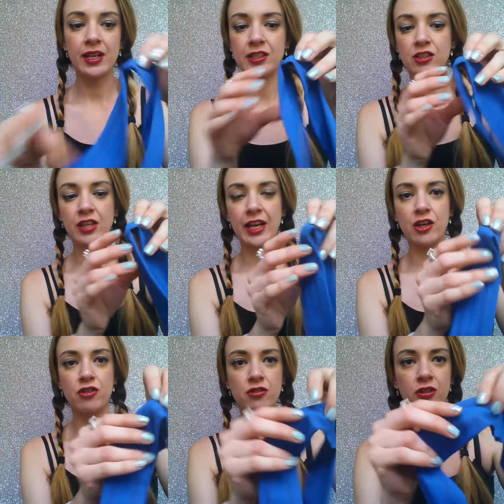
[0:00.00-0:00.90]
It's got like
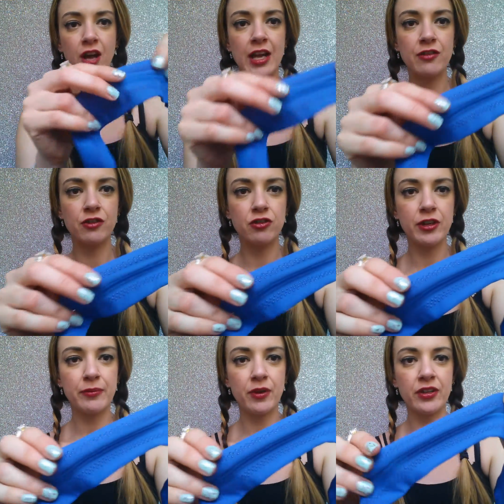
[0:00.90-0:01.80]
a line of
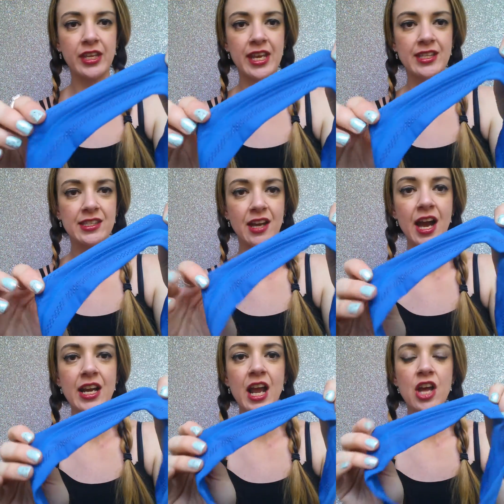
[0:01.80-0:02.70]
grip on the
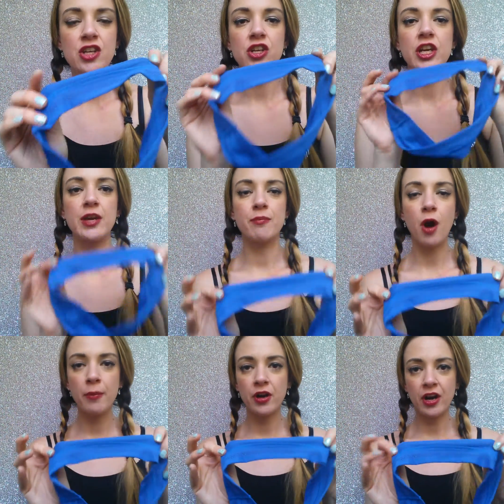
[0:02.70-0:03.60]
inside, so you can
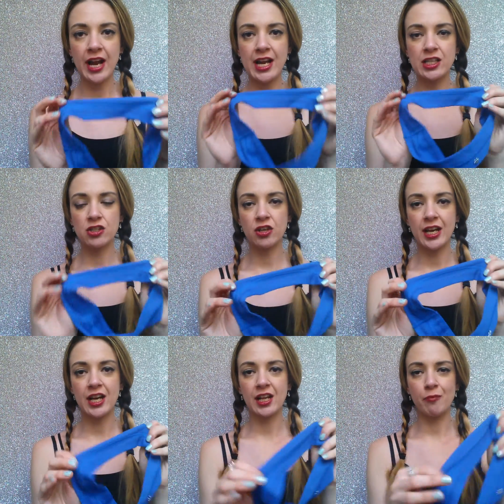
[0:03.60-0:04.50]
pop it on and it's not
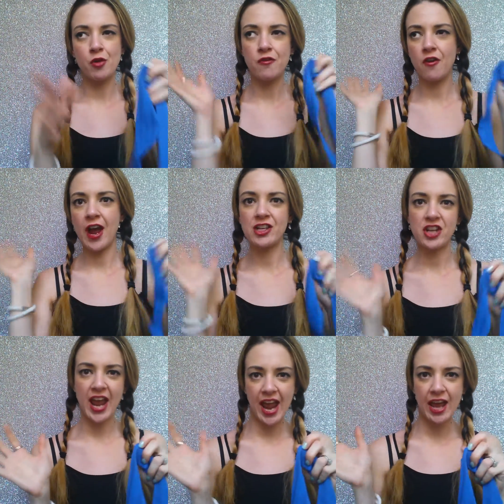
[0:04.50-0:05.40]
gonna move around
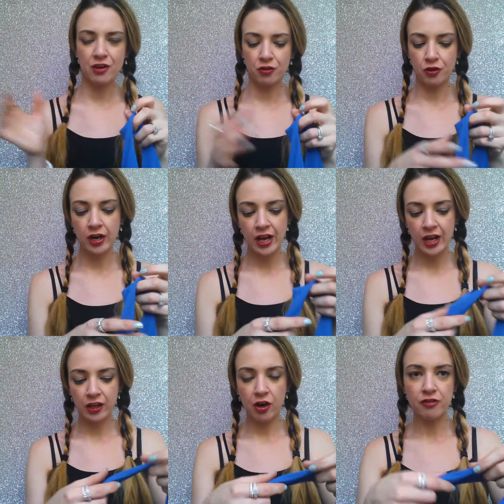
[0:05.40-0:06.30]
your head or
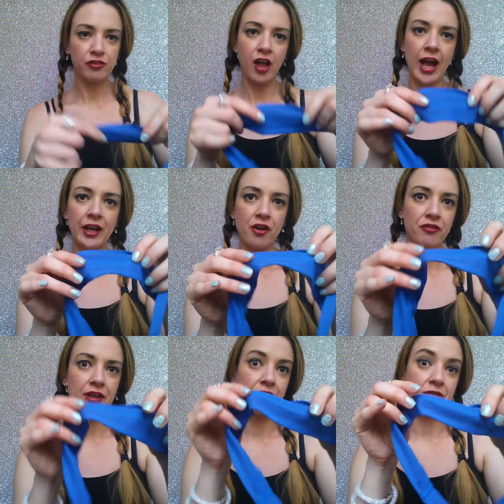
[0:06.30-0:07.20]
go flying
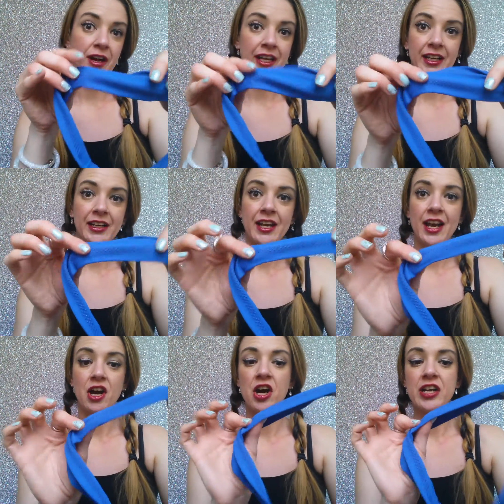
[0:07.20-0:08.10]
off when you're running
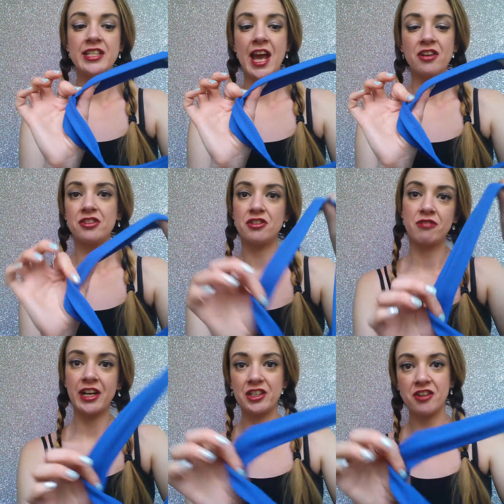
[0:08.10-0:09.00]
down on your
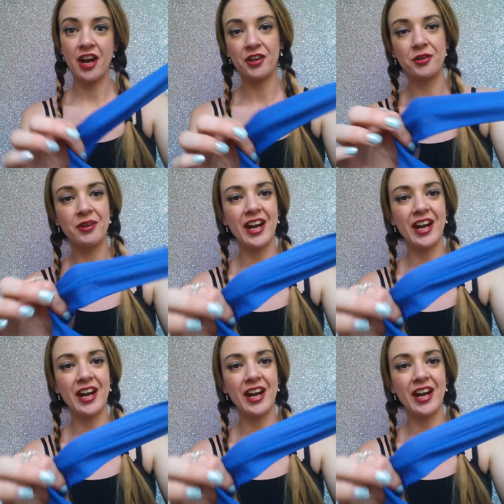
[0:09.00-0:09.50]
running track or